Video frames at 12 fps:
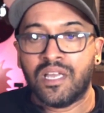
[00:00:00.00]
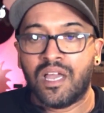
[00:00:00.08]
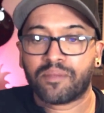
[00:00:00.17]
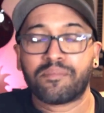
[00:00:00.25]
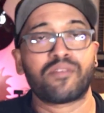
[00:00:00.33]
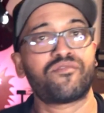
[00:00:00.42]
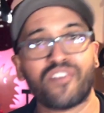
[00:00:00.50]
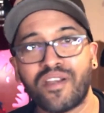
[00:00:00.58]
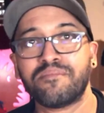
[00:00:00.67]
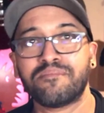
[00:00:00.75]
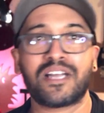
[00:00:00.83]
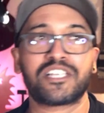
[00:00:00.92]
but very
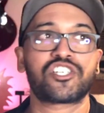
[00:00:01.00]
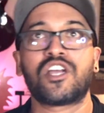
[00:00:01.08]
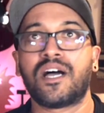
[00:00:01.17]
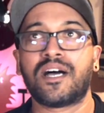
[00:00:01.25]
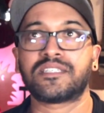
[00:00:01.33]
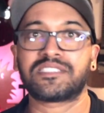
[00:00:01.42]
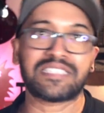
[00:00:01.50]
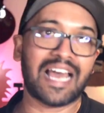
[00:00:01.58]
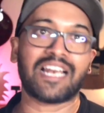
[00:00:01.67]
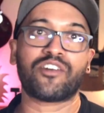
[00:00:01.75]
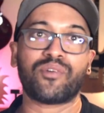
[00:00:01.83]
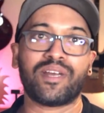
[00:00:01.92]
much a
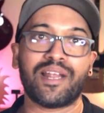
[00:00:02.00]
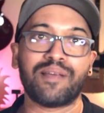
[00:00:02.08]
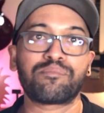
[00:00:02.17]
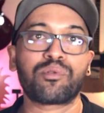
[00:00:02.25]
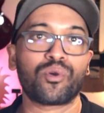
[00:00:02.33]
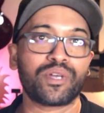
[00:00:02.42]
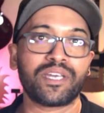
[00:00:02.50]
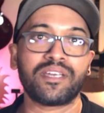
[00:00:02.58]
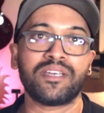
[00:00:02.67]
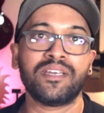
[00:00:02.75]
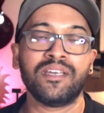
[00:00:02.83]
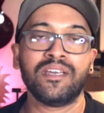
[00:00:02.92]
salaried
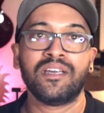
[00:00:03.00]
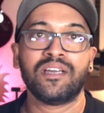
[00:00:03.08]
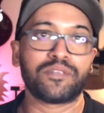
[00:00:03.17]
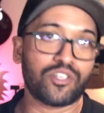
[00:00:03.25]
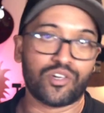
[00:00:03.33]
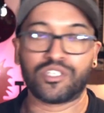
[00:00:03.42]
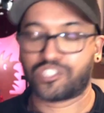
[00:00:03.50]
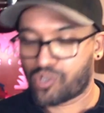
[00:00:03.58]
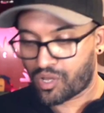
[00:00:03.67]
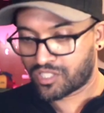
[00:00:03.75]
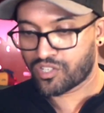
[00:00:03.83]
employee, you know, and so on and